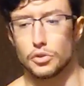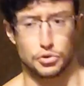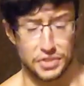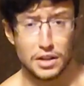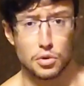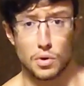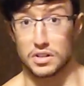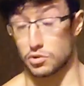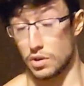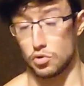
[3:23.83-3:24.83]
The second
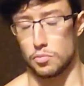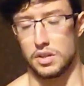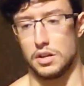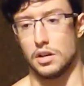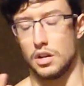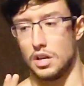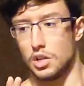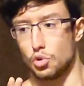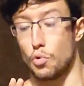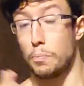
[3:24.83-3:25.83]
one is going to be
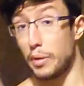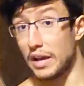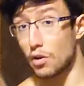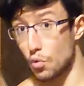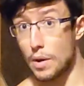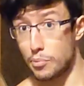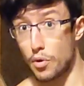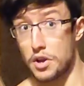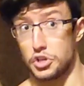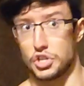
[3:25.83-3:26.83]
to pick a
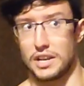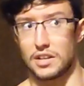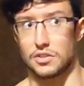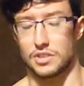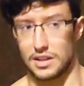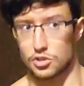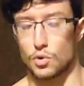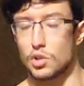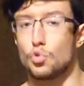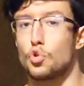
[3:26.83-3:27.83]
rep range that is
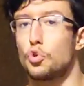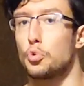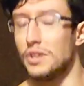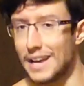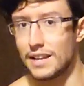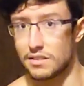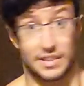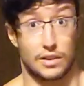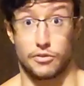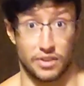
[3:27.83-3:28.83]
going to
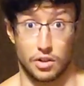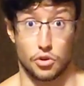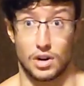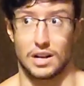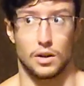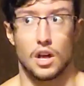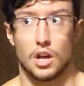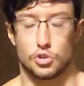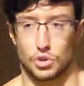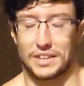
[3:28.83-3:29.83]
create that failure
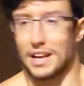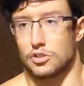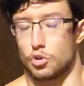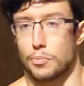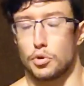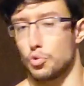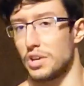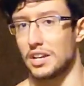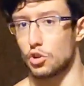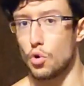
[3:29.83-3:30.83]
so that at some point you
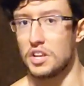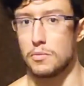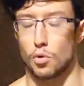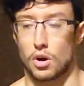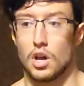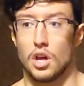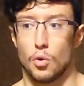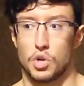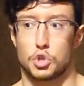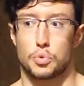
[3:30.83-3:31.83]
can't go anymore,
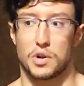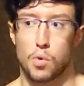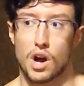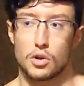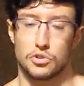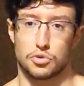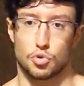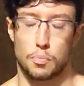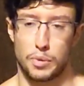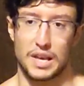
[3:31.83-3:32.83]
which requires
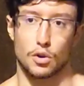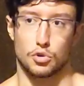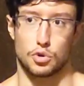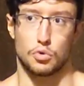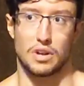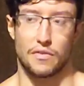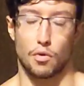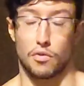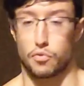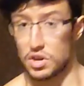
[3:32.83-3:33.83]
to pick a certain
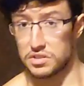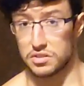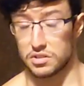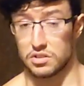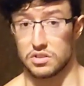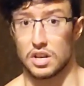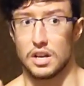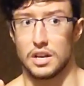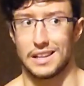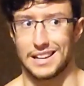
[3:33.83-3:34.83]
level of resistance
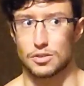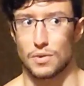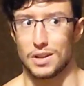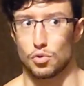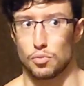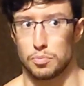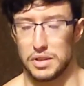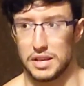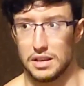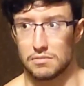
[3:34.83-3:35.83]
that is going to
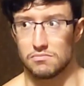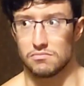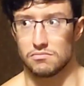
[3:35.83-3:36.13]
be